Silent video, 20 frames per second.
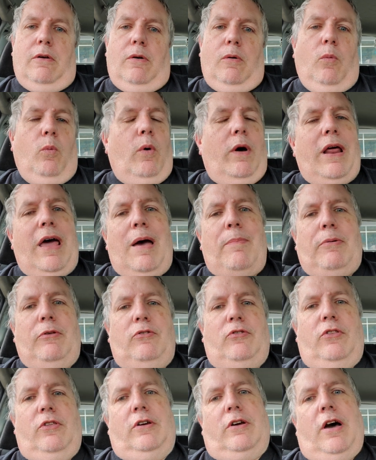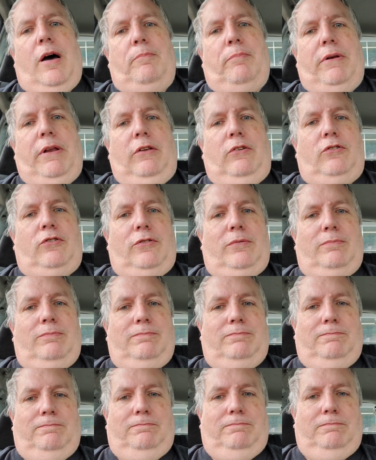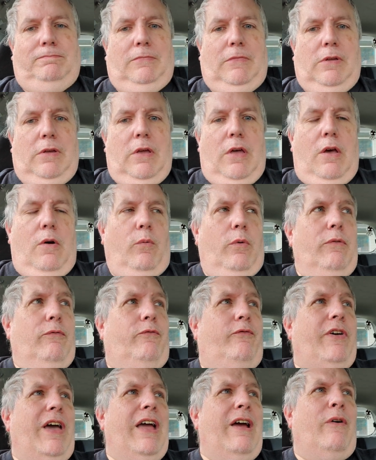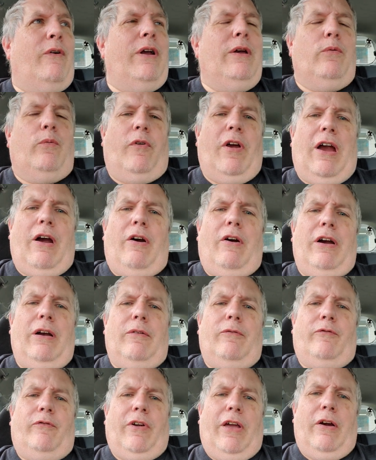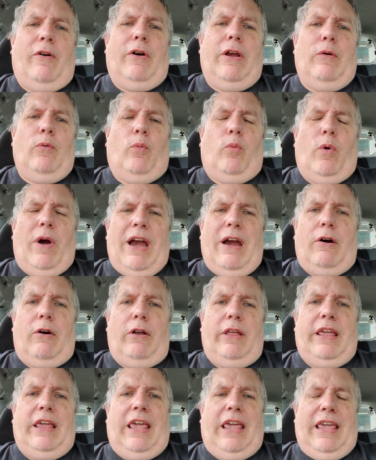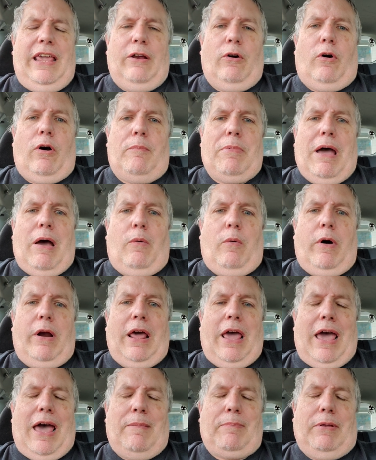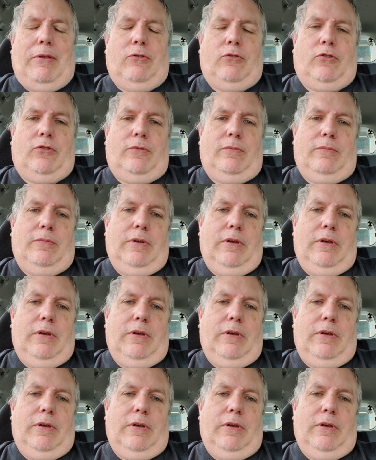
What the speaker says: what happens to the companies? We very, very, very rarely hear about what happens.